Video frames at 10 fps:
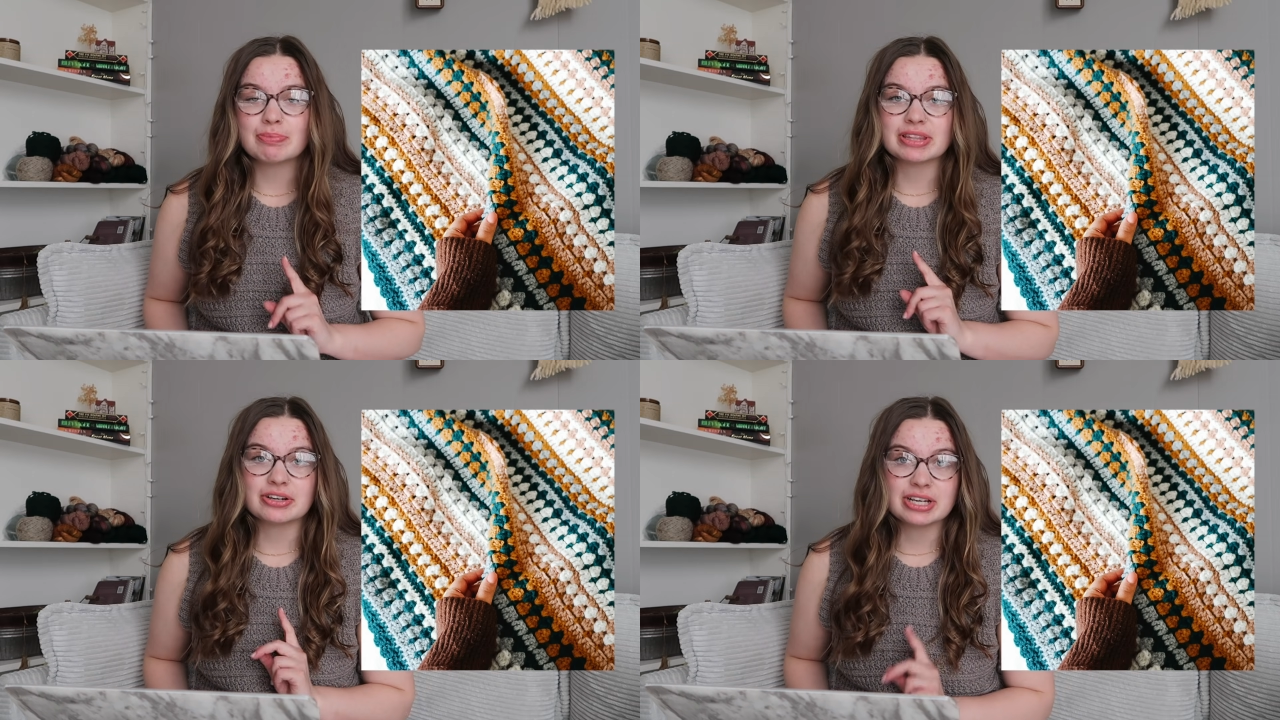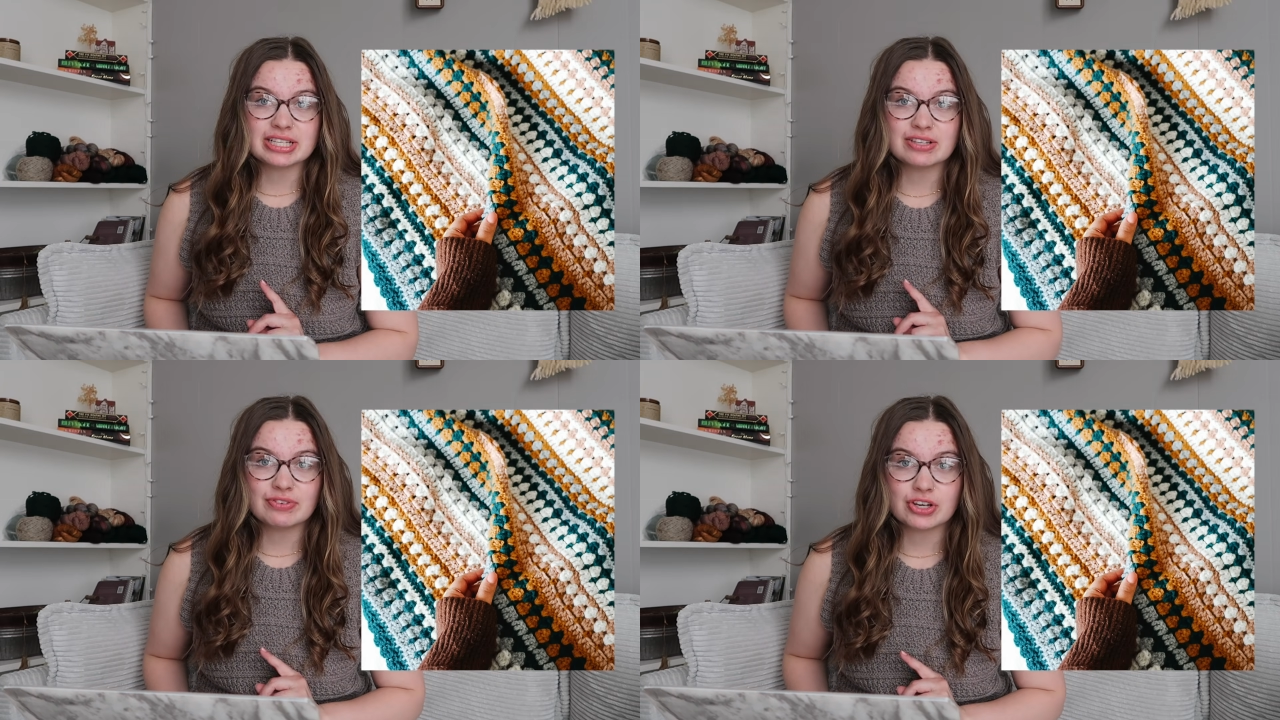but there
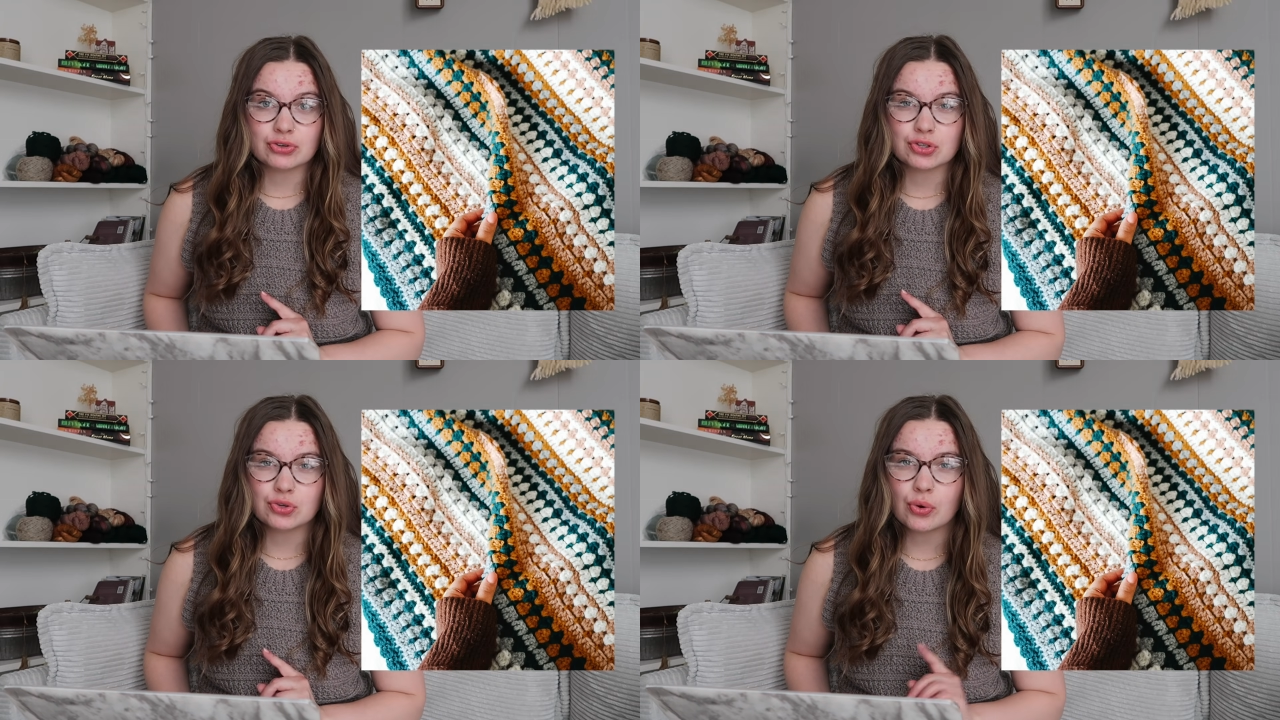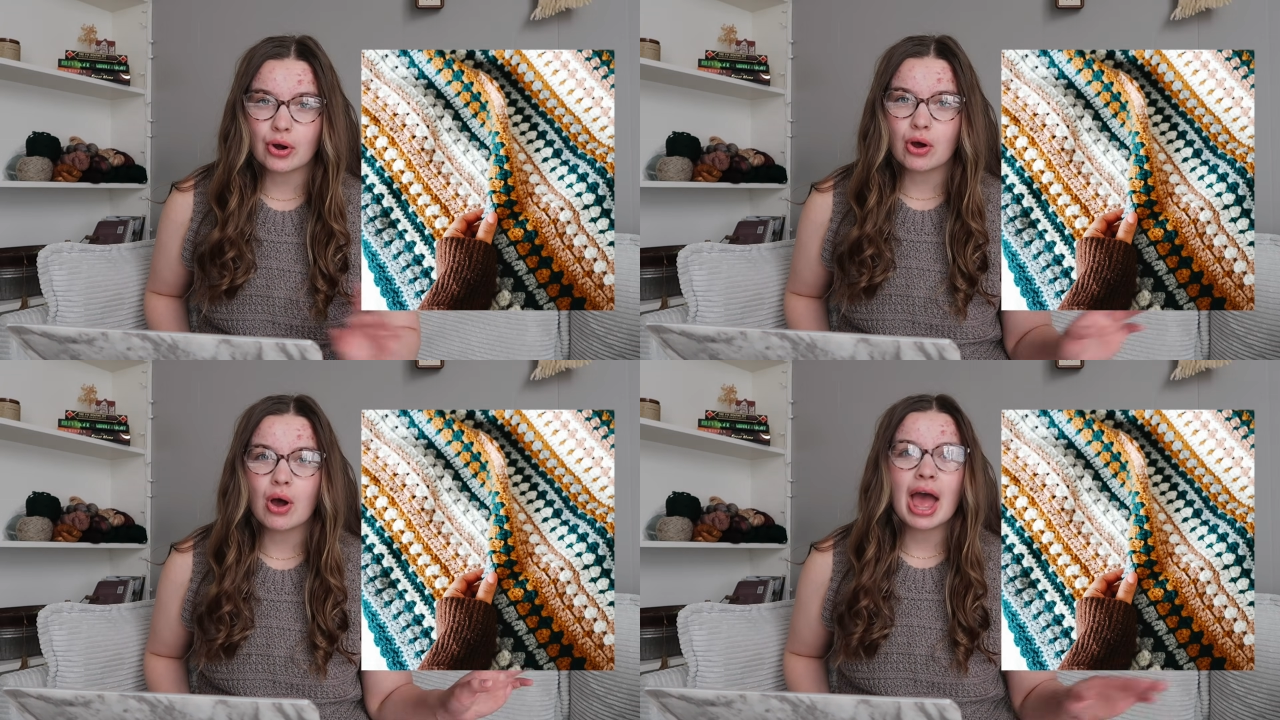is a video
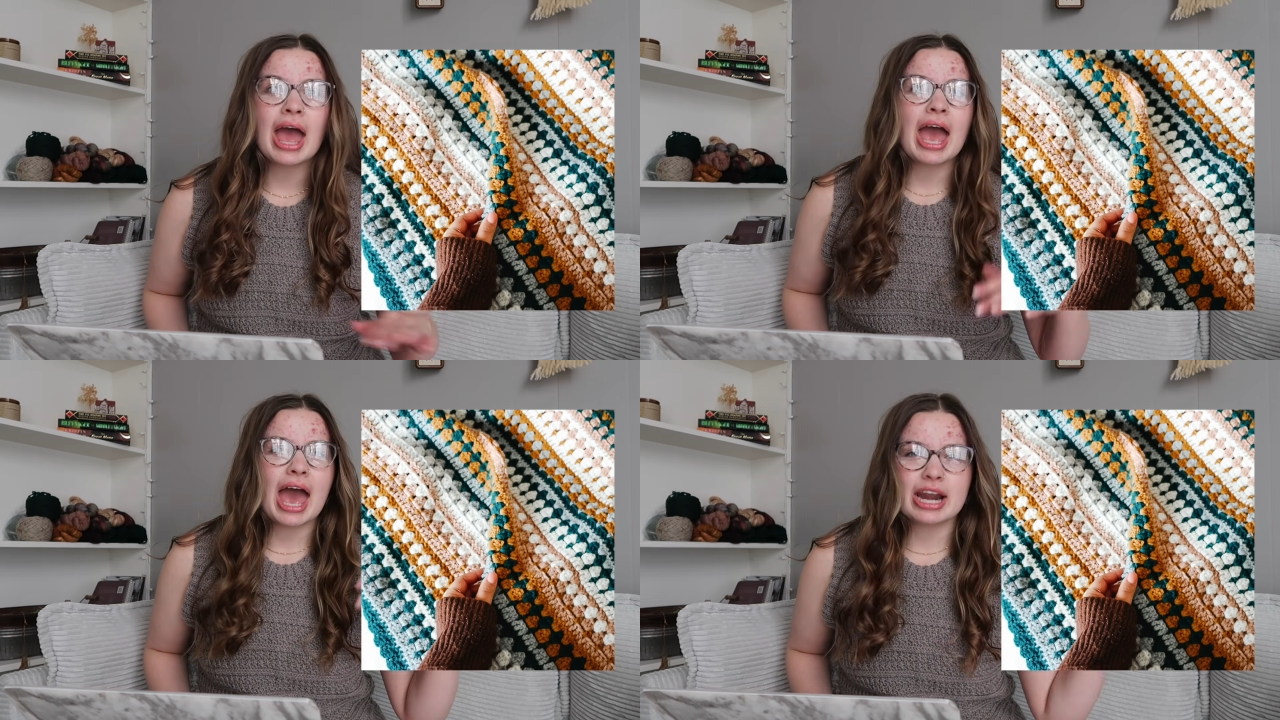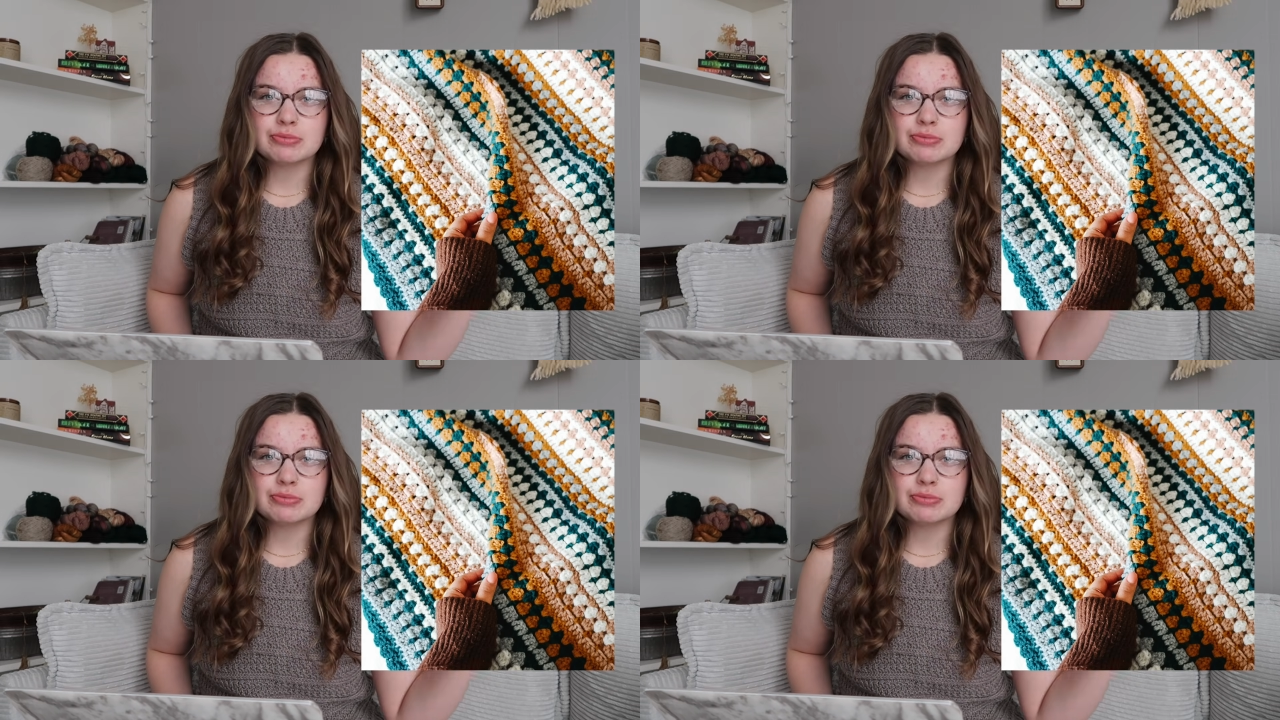tutorial, and